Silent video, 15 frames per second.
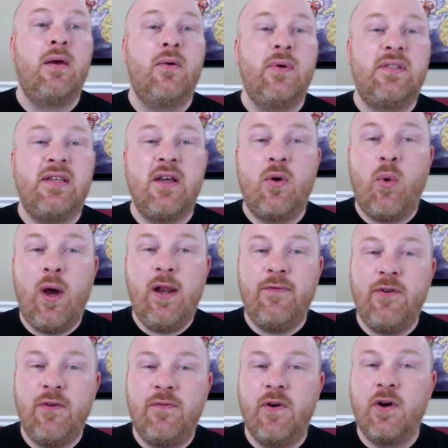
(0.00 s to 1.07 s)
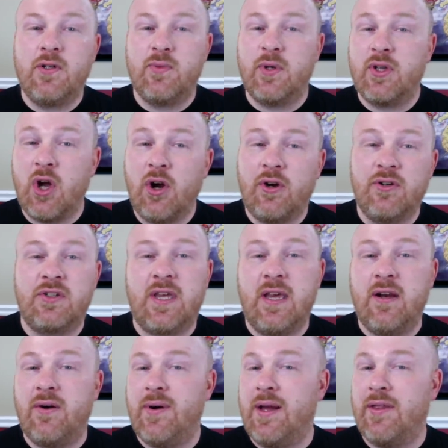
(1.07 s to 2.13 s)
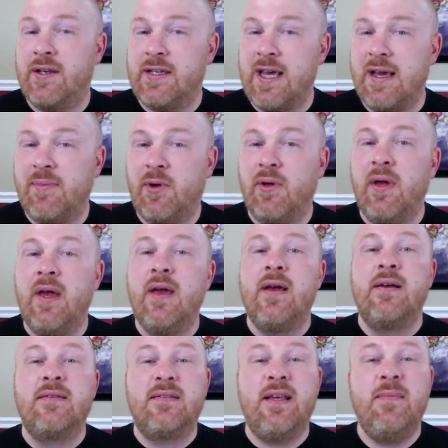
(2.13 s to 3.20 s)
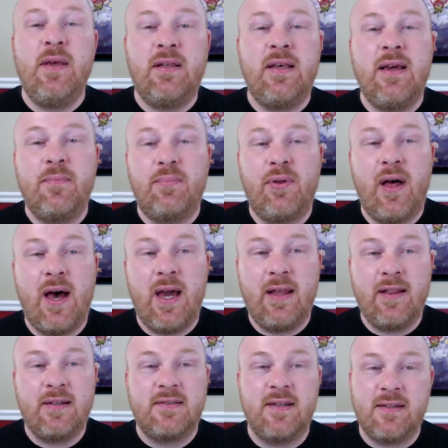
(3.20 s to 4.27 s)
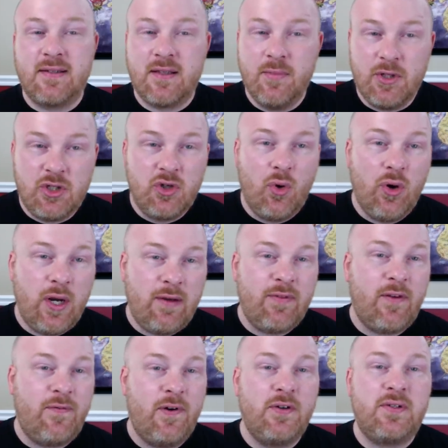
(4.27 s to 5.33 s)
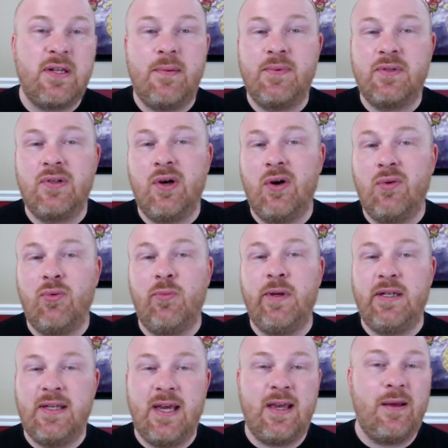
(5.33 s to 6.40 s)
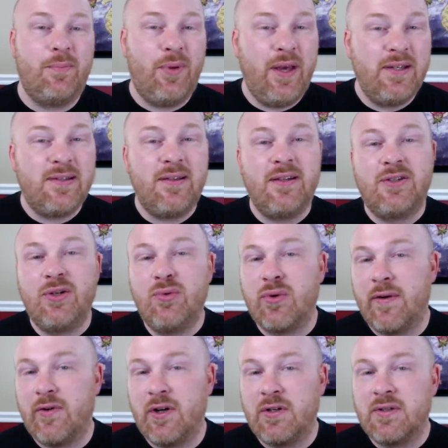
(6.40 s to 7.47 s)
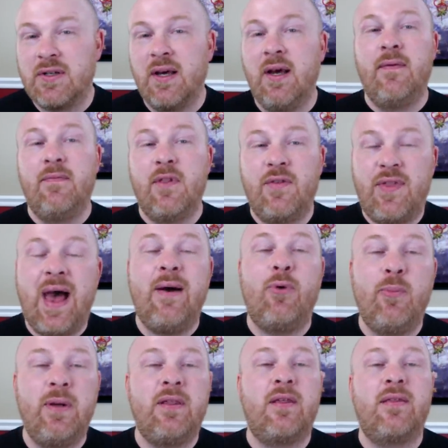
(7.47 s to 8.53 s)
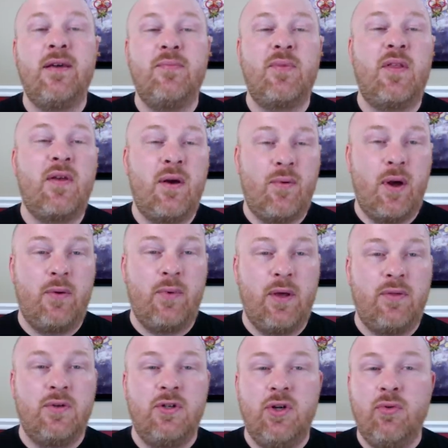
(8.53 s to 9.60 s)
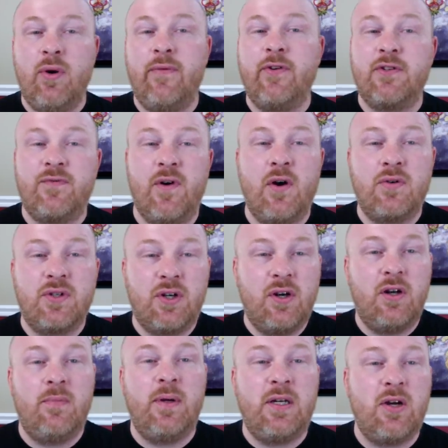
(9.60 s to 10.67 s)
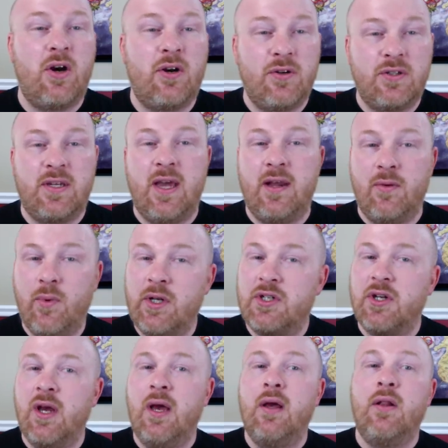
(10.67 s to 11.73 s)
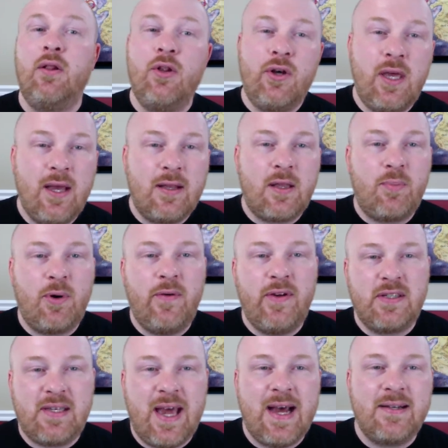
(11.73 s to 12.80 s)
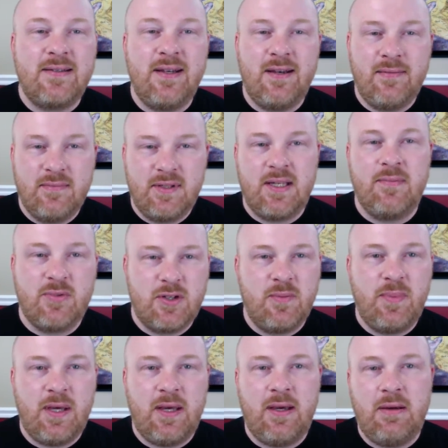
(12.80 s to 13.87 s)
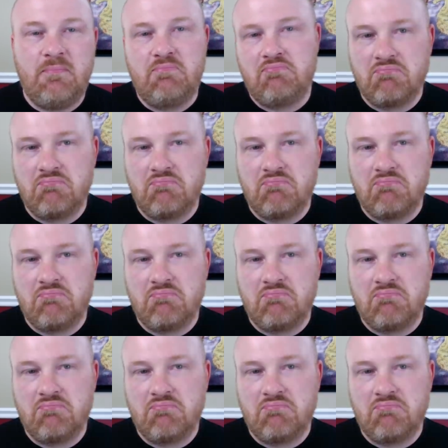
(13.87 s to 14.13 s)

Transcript: We see quite a few folks with darker skin around the table, seemingly implying that since the majority of the first episode will be taking place in the Two Rivers, that will be the theme that they run with. Two Rivers folks are going to be darker skin, which, looking at the previous casting, seems to be